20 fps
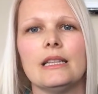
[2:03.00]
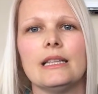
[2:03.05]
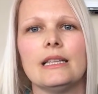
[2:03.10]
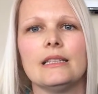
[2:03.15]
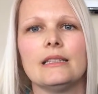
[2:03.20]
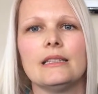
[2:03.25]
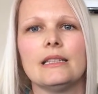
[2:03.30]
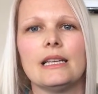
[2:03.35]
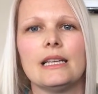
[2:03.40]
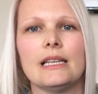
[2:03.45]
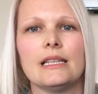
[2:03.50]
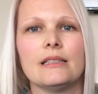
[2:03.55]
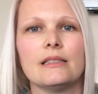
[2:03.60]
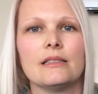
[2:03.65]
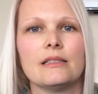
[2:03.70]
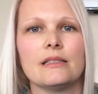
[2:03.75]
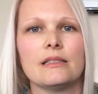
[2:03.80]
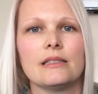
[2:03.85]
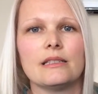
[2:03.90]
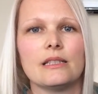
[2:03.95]
this is
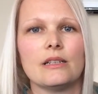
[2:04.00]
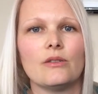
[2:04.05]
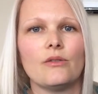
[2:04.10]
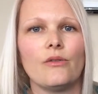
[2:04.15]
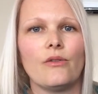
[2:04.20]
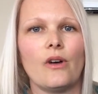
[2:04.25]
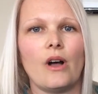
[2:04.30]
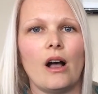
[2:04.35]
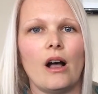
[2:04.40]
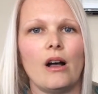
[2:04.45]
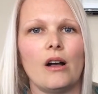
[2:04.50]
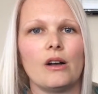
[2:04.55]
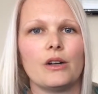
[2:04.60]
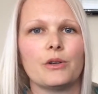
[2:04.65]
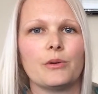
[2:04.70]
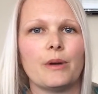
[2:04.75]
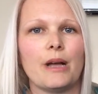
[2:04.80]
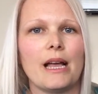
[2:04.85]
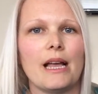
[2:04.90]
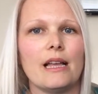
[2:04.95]
silver
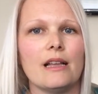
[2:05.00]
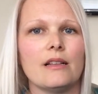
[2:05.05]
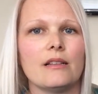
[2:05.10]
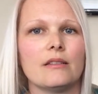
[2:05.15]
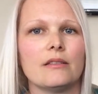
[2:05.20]
hardware.